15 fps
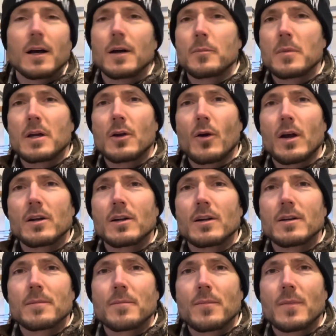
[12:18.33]
meat
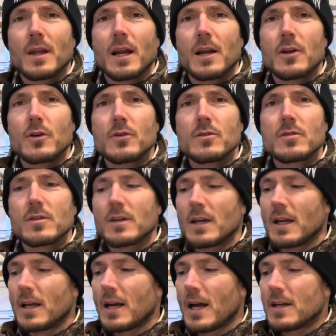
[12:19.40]
grinder that I use,
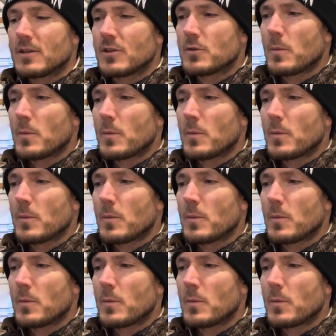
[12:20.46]
and I just